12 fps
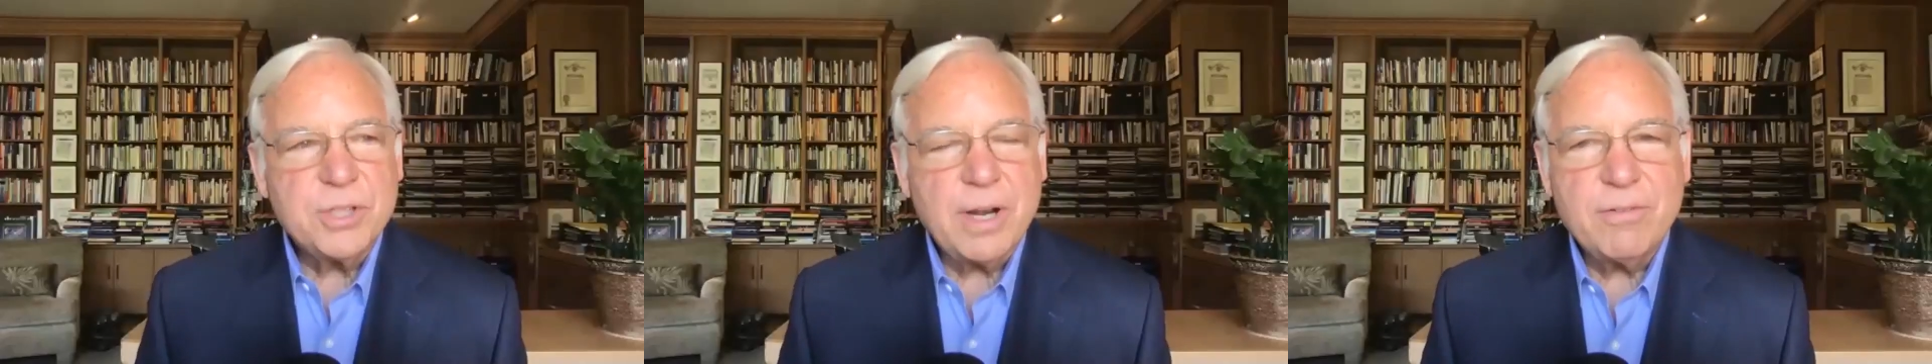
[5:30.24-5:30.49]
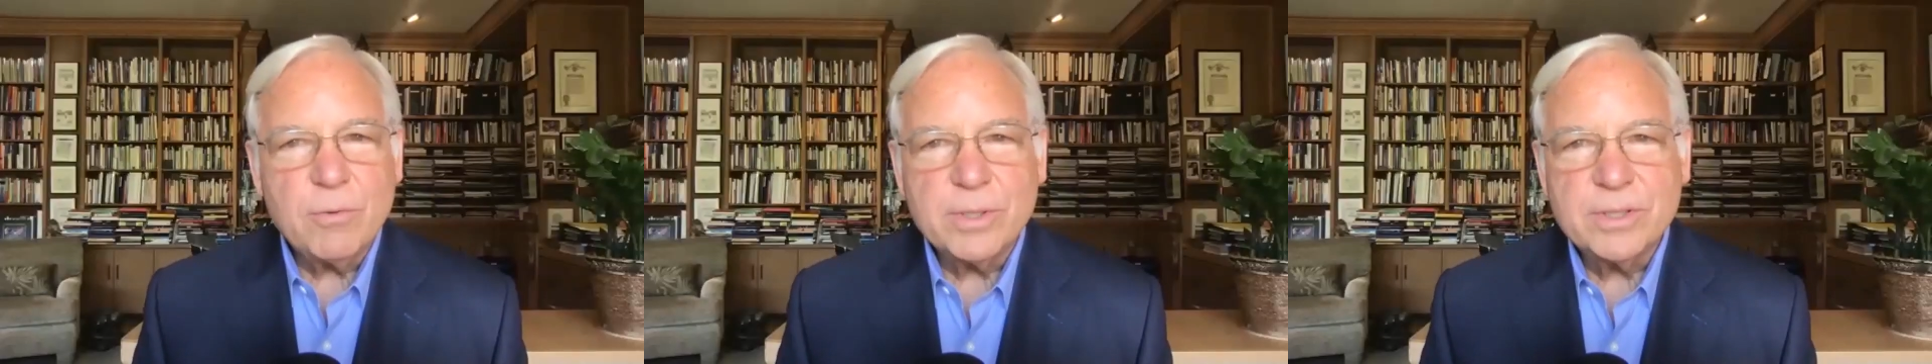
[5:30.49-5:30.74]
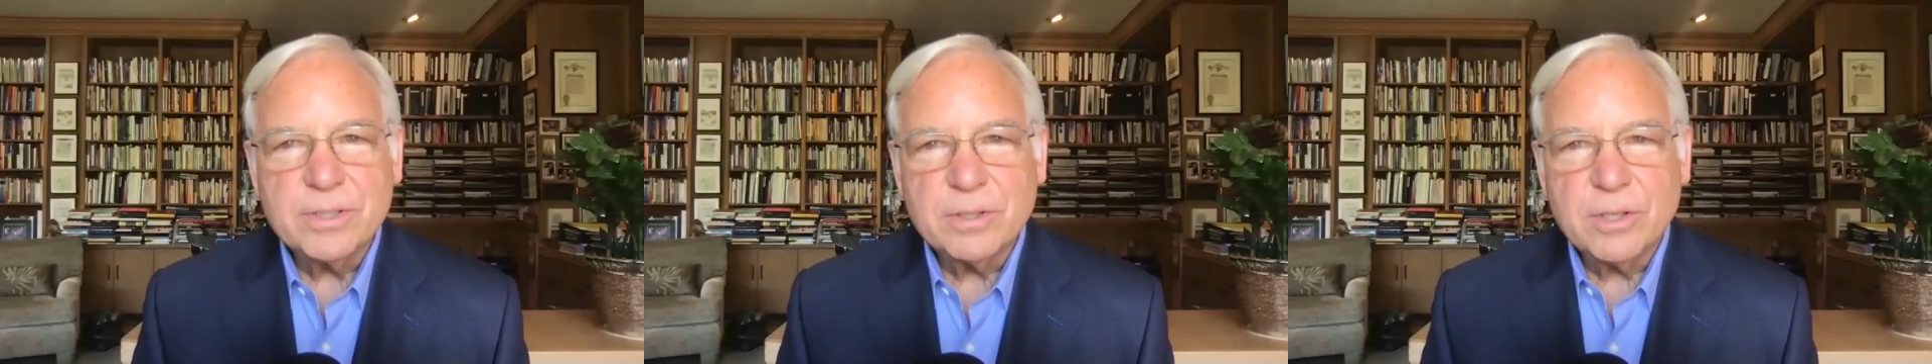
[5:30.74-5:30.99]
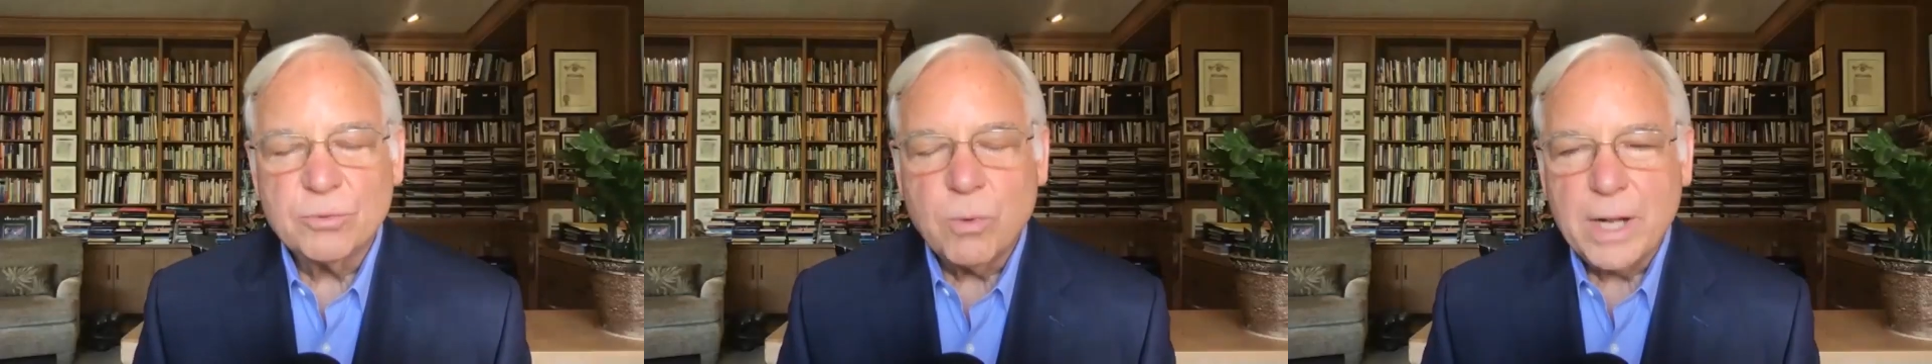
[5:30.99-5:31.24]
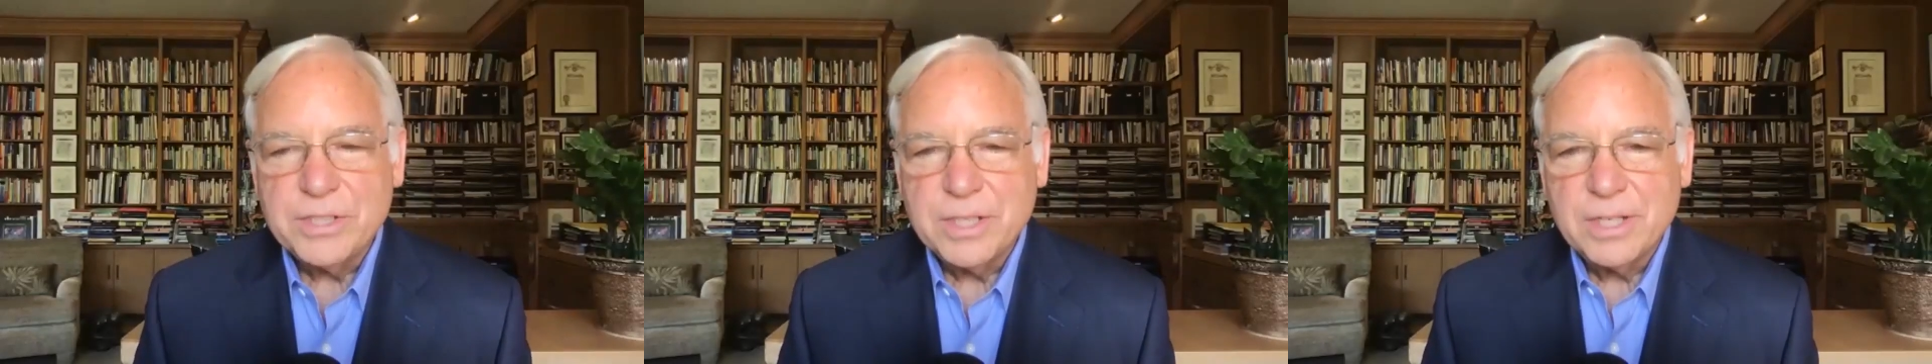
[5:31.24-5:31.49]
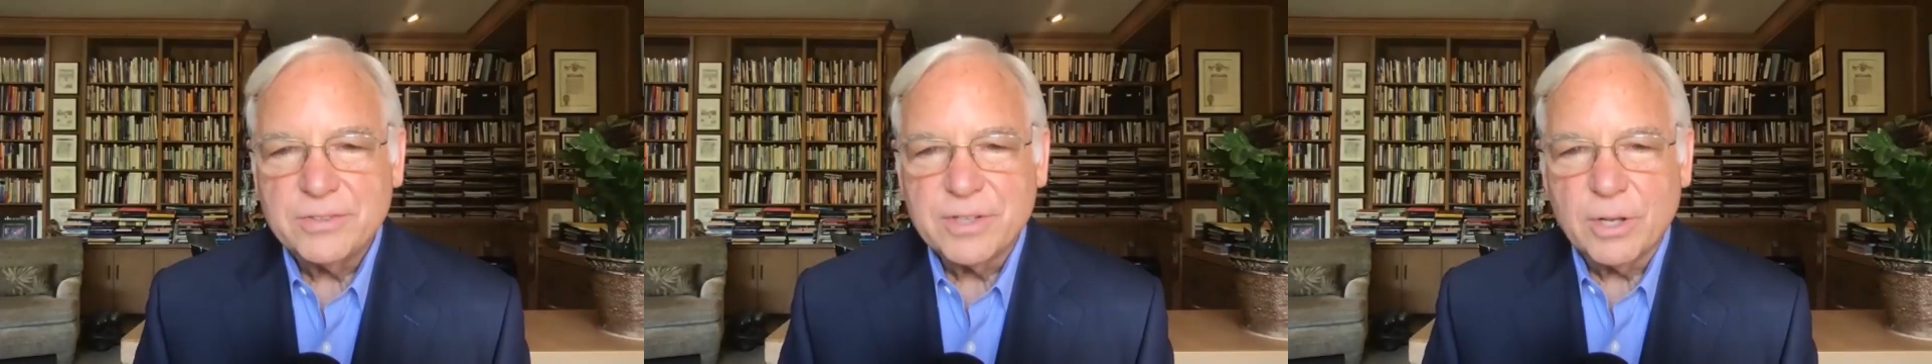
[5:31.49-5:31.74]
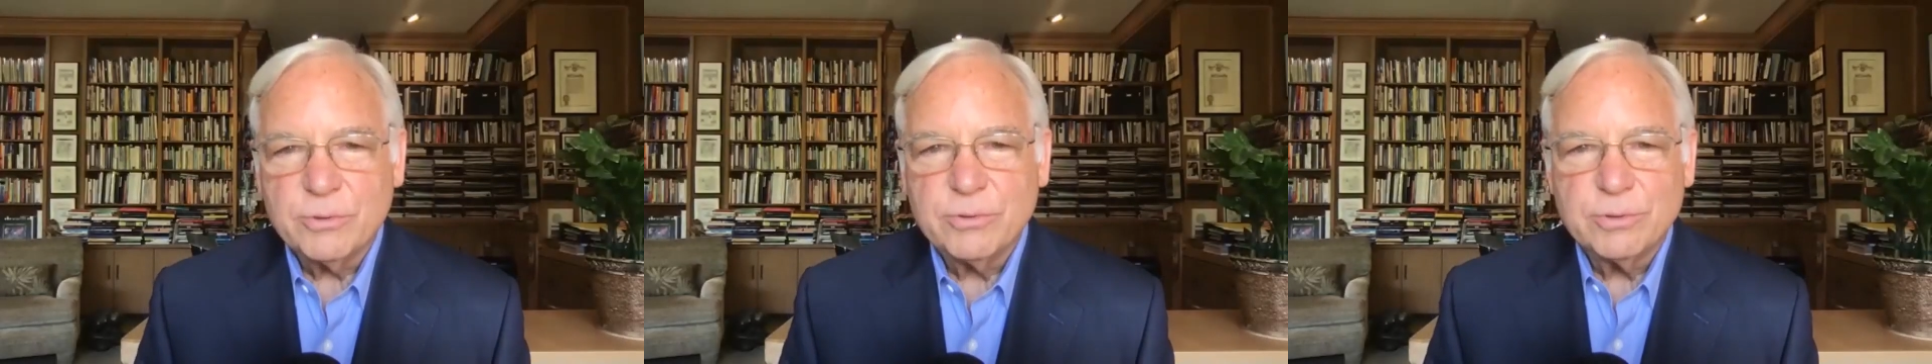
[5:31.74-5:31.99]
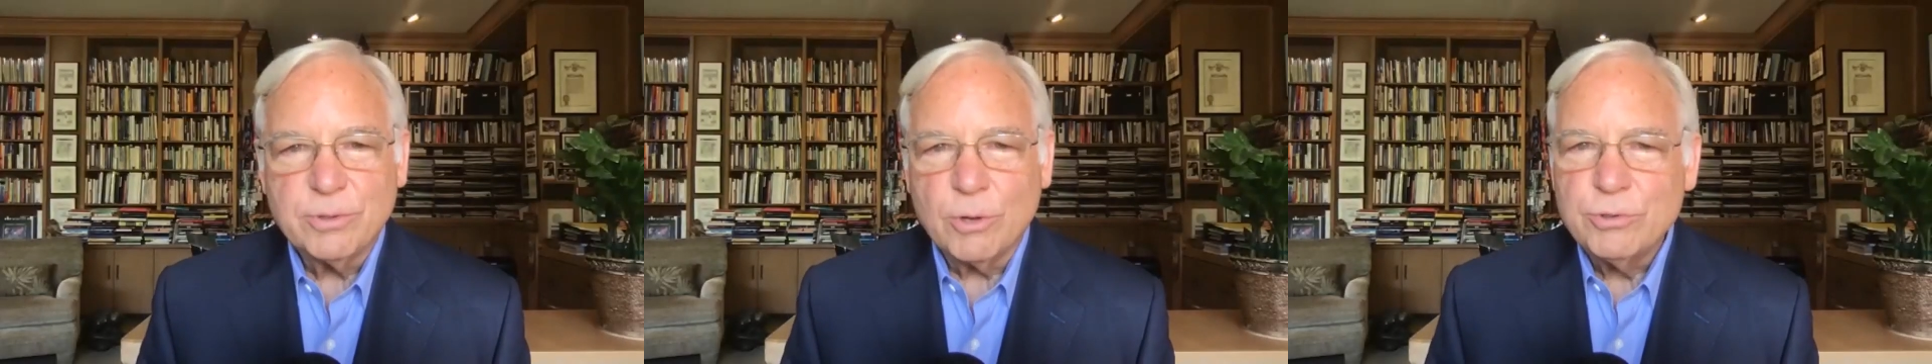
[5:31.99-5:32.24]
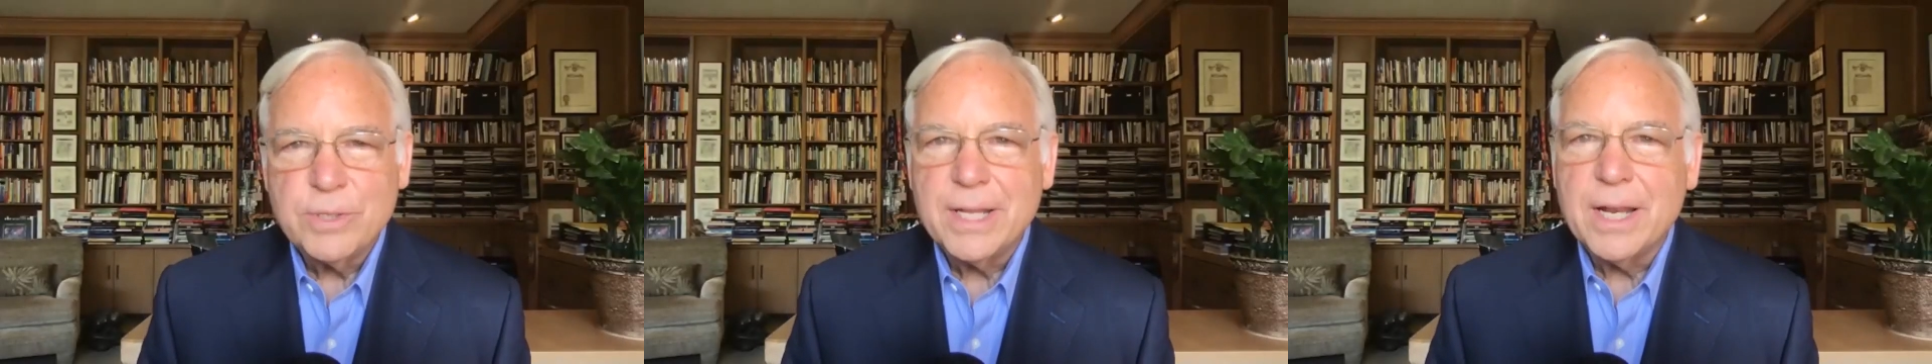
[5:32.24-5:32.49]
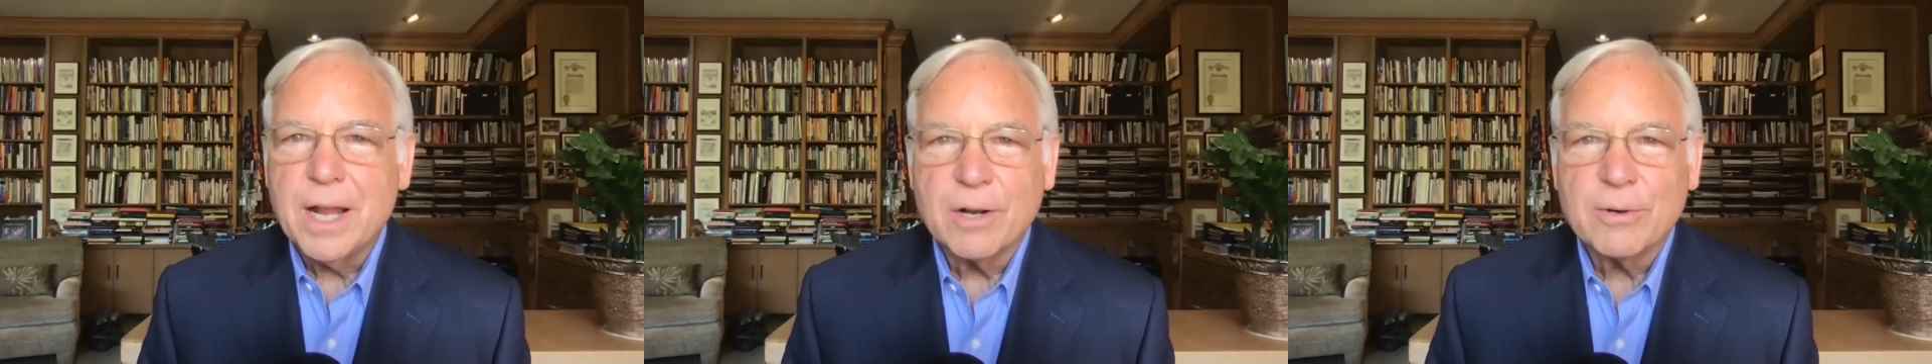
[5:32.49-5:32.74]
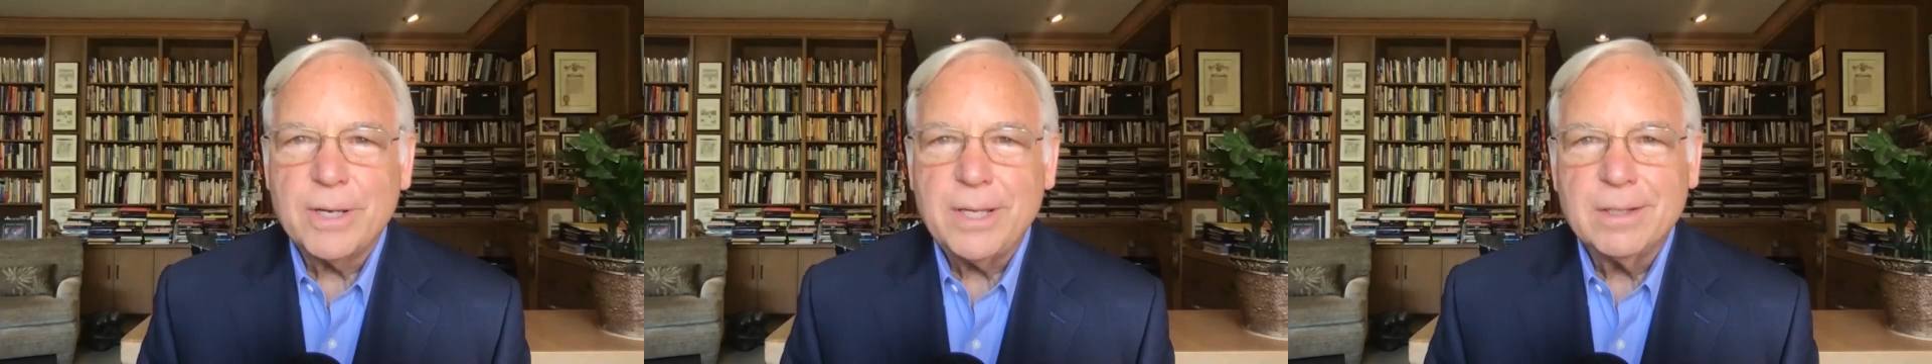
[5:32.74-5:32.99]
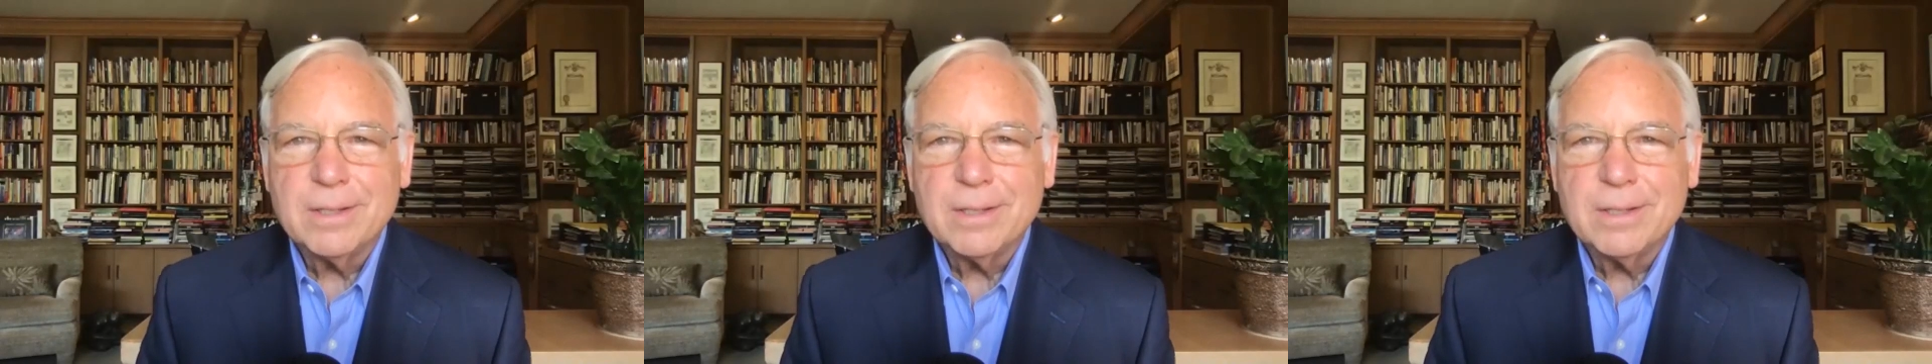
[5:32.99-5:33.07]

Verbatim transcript: everyone that's watching this goes, "Don't you get hungry?"